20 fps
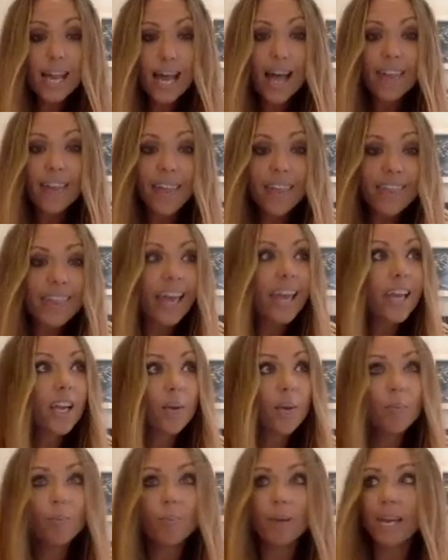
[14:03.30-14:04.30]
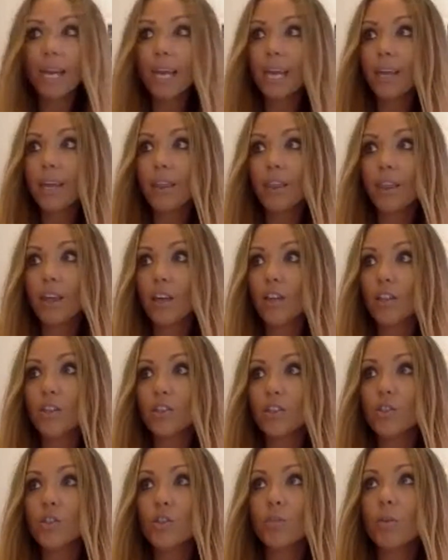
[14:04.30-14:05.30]
then they can be
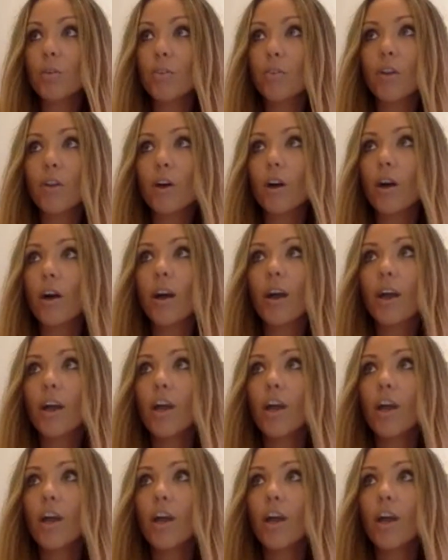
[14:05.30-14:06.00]
some of the